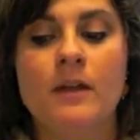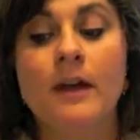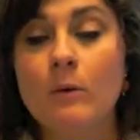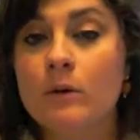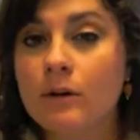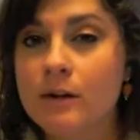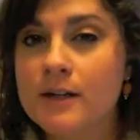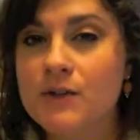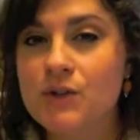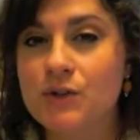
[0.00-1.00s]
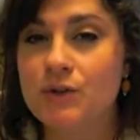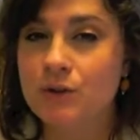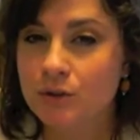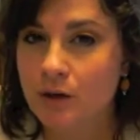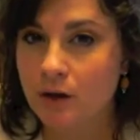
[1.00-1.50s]
That will increase to
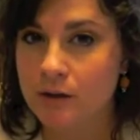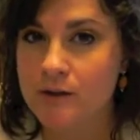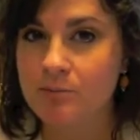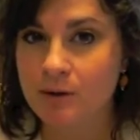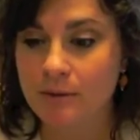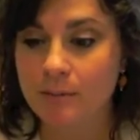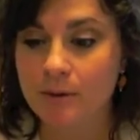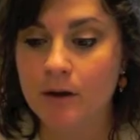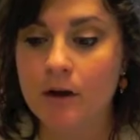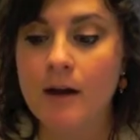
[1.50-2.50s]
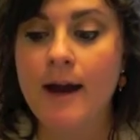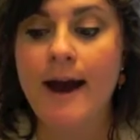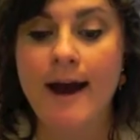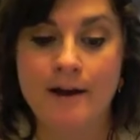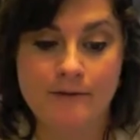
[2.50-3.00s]
$2 per member
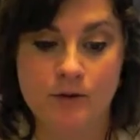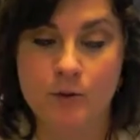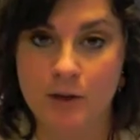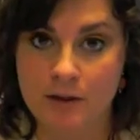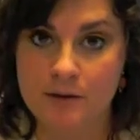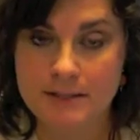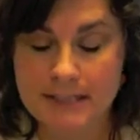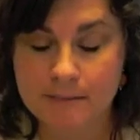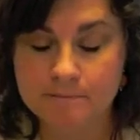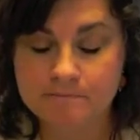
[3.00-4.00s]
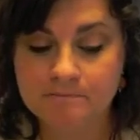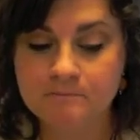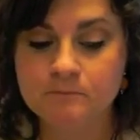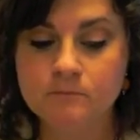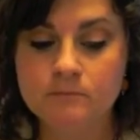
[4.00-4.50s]
after 2013.
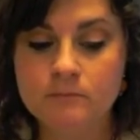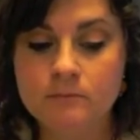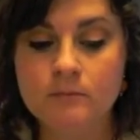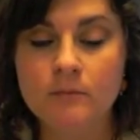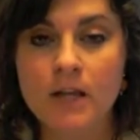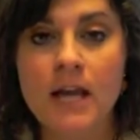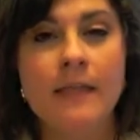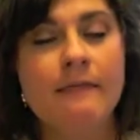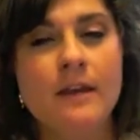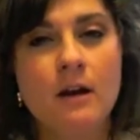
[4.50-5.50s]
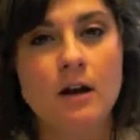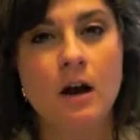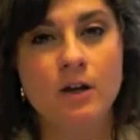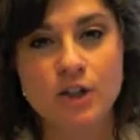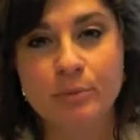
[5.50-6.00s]
Then on
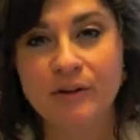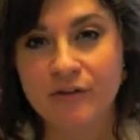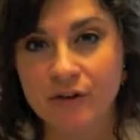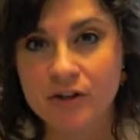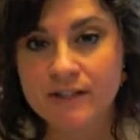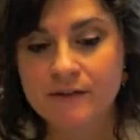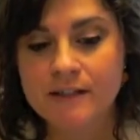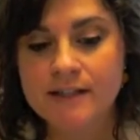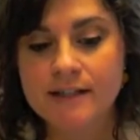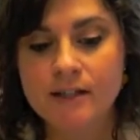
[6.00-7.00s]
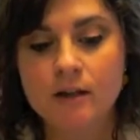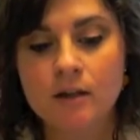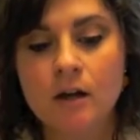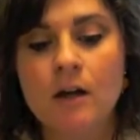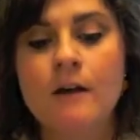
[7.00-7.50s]
October 1st of this
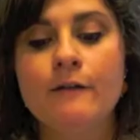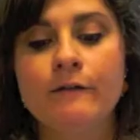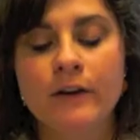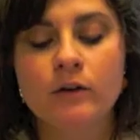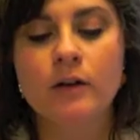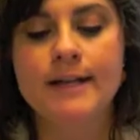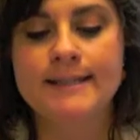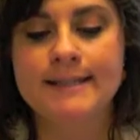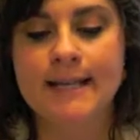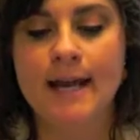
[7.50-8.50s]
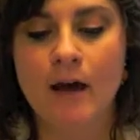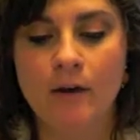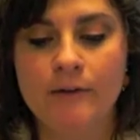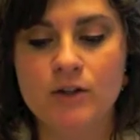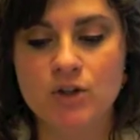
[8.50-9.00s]
year, federal and state
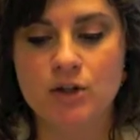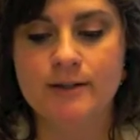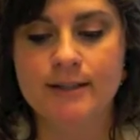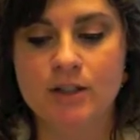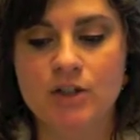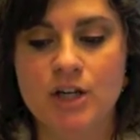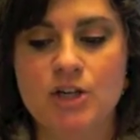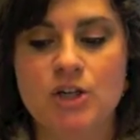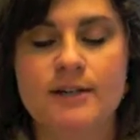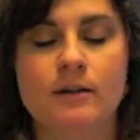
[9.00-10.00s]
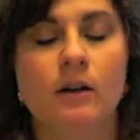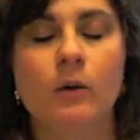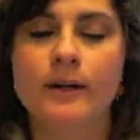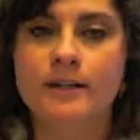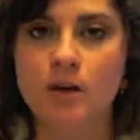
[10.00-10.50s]
health insurance exchanges are
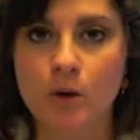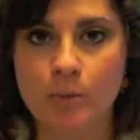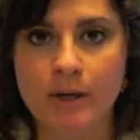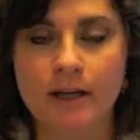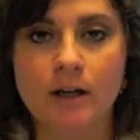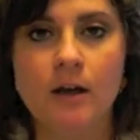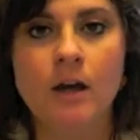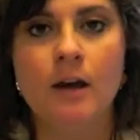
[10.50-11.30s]
going to open